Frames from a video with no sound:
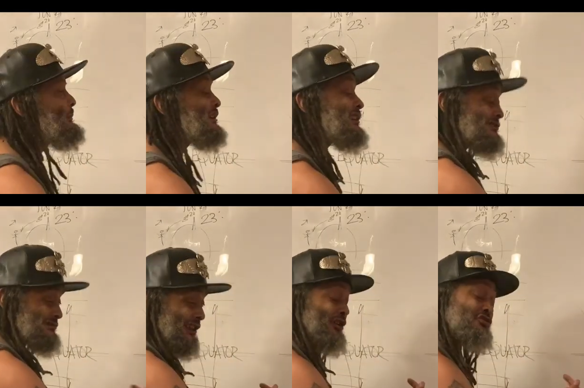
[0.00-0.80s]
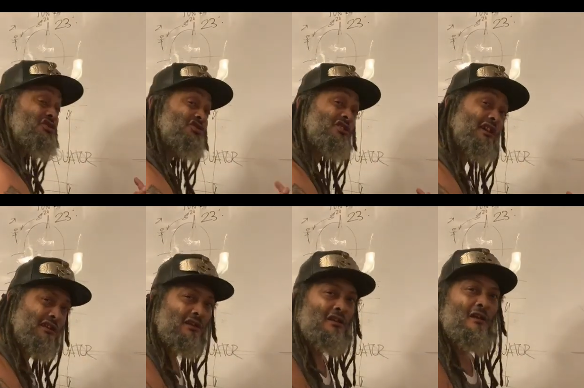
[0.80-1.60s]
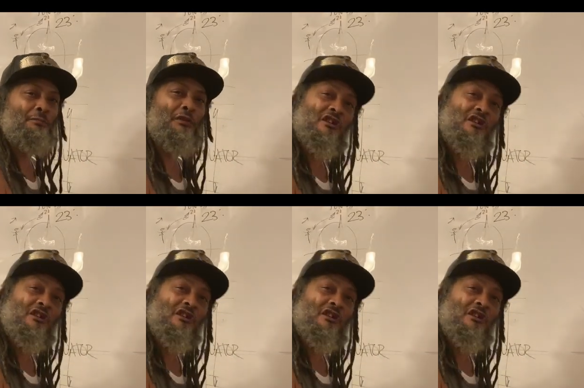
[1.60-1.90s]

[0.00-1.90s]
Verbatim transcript: because they don't study the